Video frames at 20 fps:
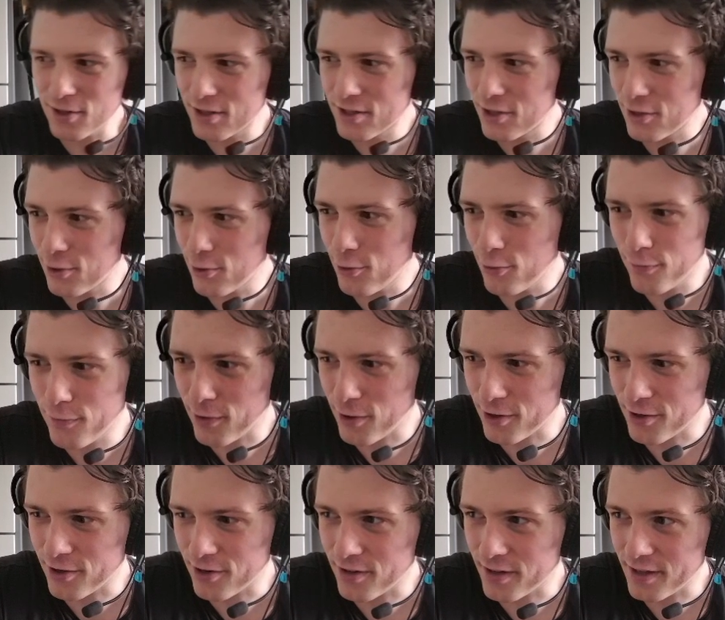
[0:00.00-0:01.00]
to go
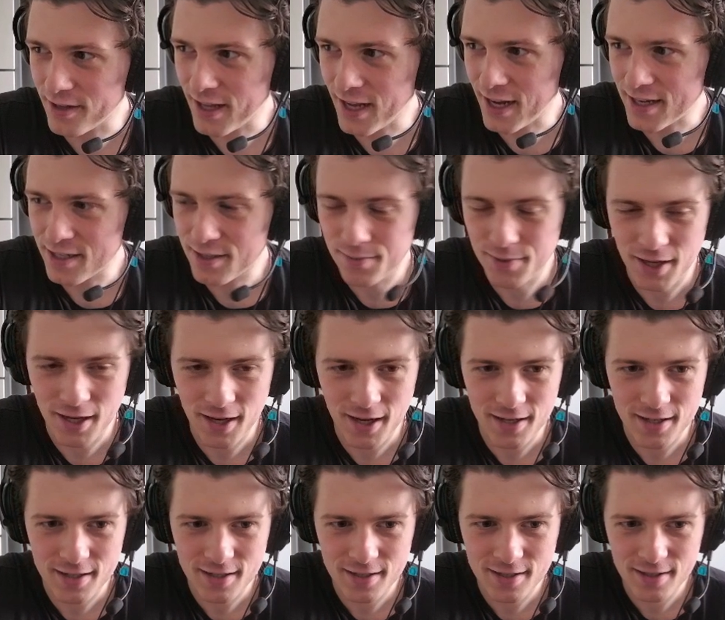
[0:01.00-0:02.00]
further than that, to be
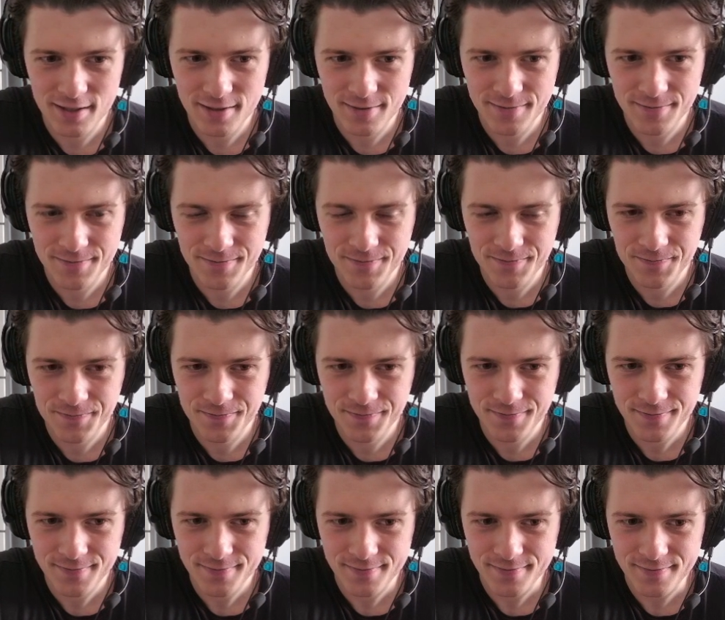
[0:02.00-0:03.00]
honest.
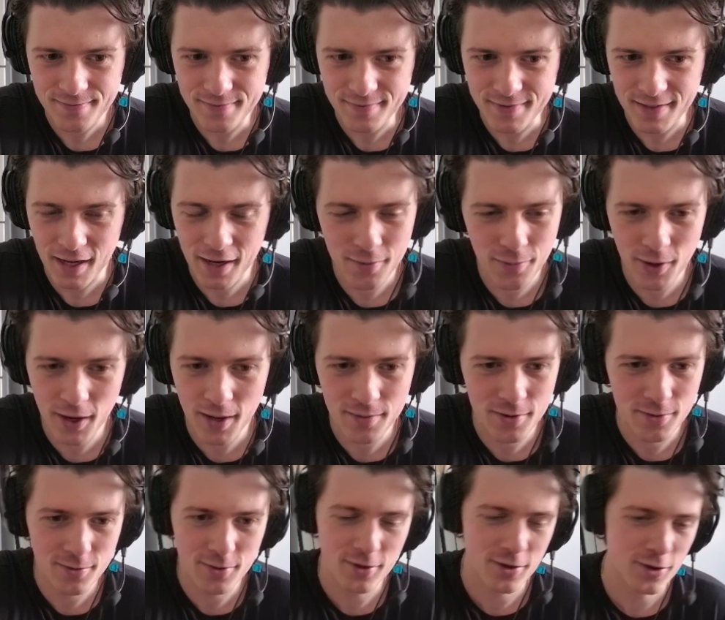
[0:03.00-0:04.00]
I probably
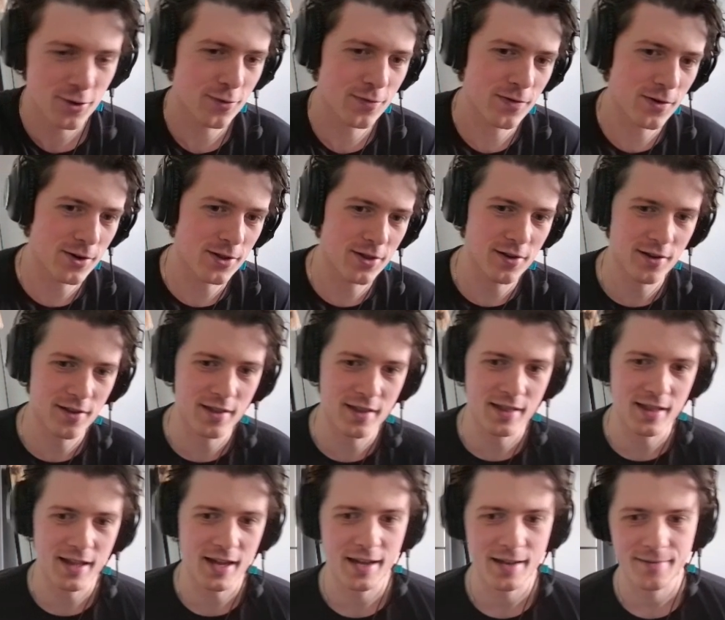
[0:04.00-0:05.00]
wouldn't go further than
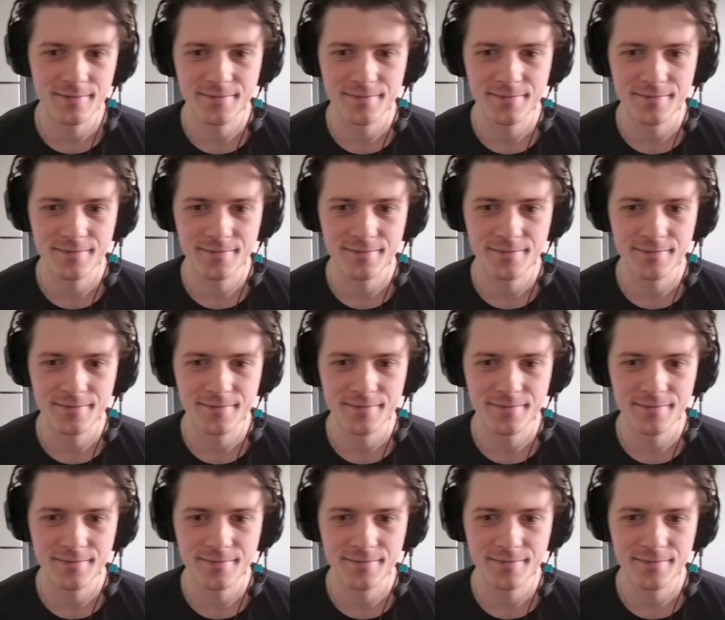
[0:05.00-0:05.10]
that.